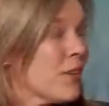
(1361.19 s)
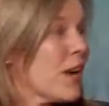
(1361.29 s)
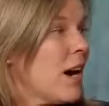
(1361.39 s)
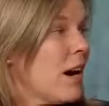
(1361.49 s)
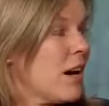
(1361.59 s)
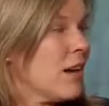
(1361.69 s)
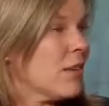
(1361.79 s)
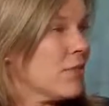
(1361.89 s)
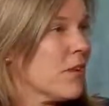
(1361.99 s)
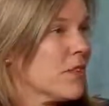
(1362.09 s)

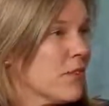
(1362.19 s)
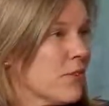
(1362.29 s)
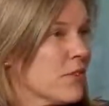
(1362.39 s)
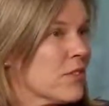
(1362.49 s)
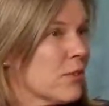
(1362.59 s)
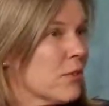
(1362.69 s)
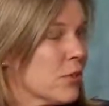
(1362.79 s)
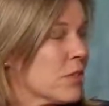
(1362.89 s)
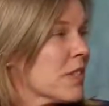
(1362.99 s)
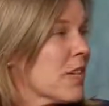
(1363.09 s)
our different
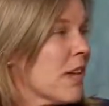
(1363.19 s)
schools.